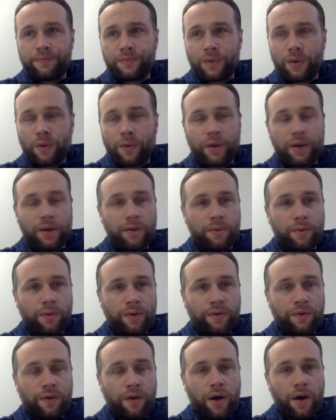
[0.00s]

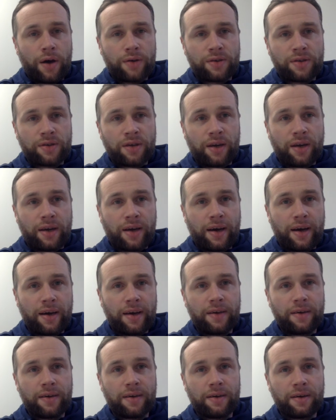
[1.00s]
We fly on
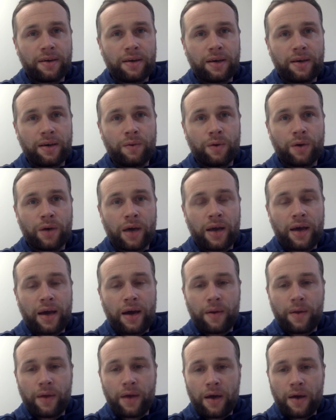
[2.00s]
Sunday, and we'll get
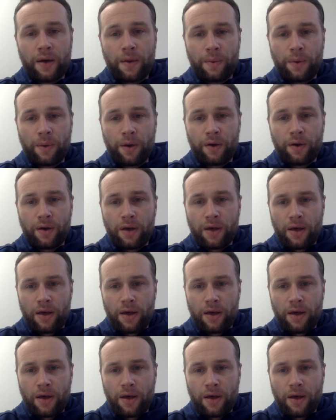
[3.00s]
out there, but